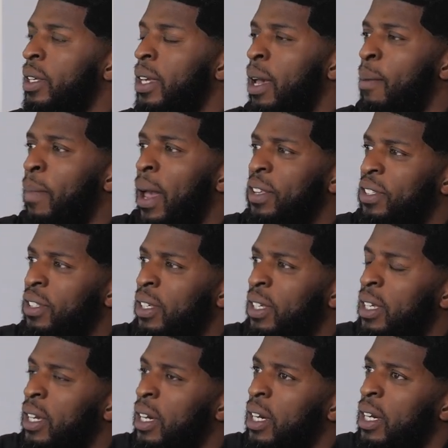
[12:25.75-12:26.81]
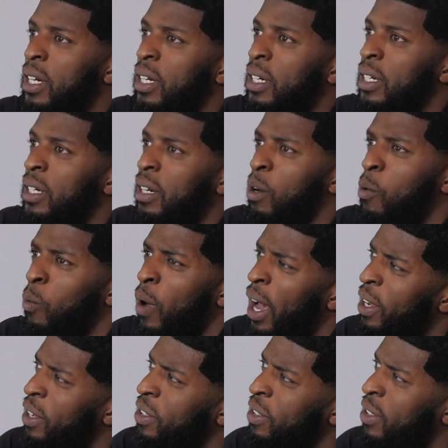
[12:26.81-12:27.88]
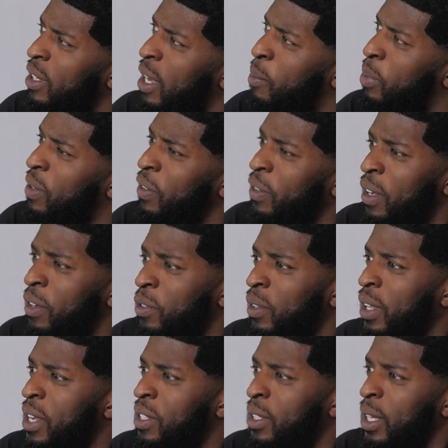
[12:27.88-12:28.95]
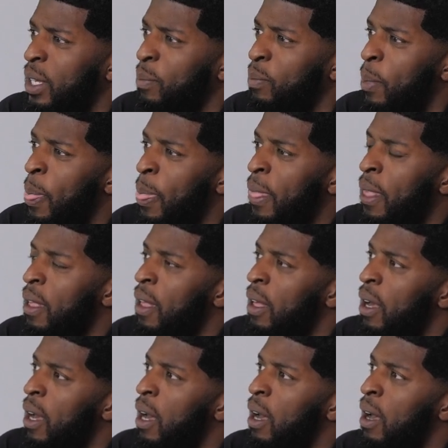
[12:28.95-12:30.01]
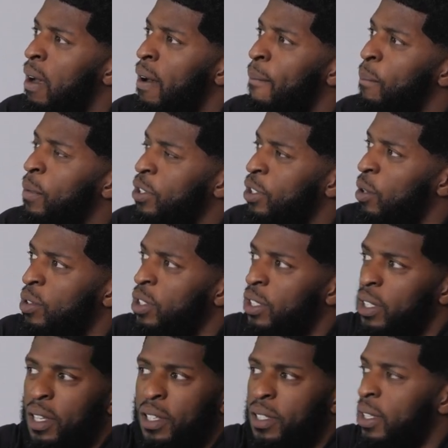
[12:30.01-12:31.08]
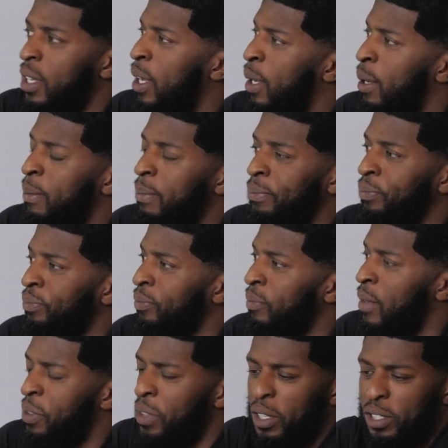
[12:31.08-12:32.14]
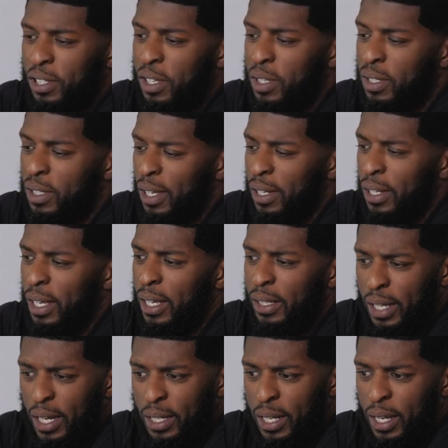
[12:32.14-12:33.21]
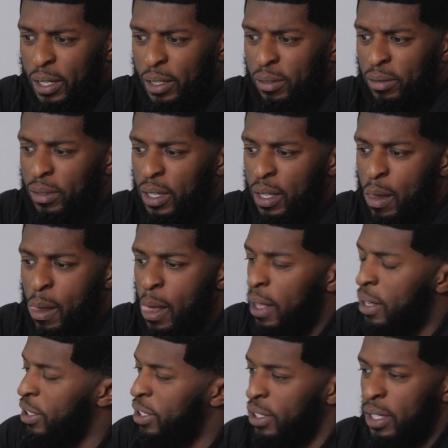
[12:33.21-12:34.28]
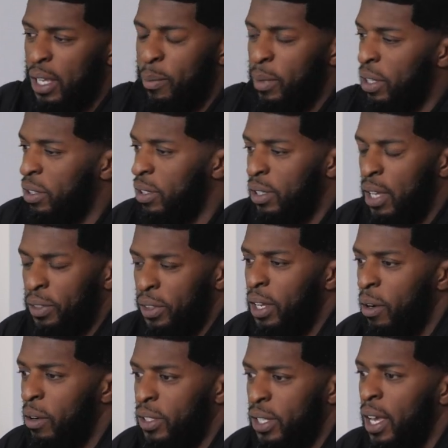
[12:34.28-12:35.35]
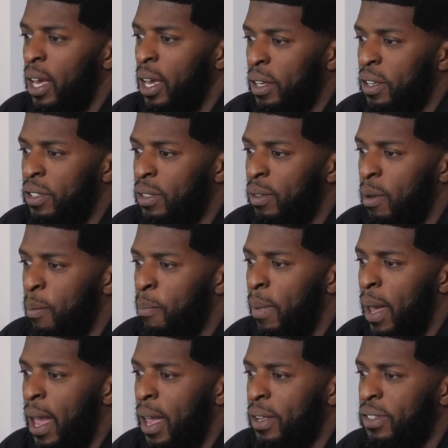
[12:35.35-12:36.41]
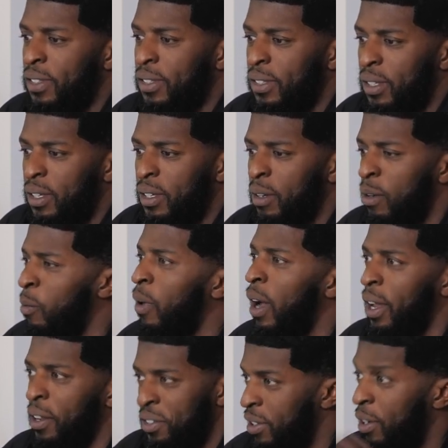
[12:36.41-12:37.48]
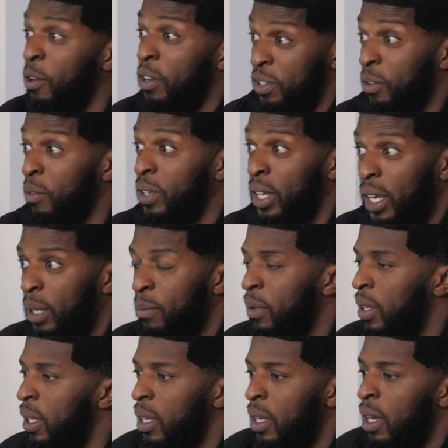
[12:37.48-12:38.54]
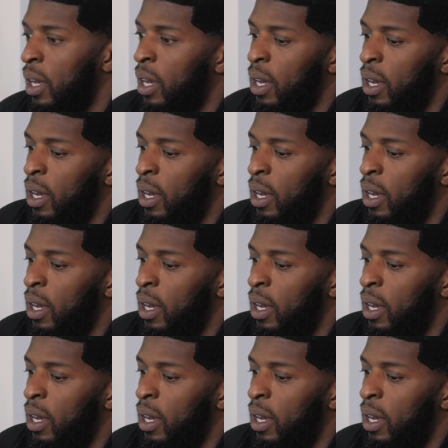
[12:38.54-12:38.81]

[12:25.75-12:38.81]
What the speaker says: Yeah, Massey Arias, I believe that's her last name. So she's I think she's in LA now. I think her tag is Massey Arias. It's her name.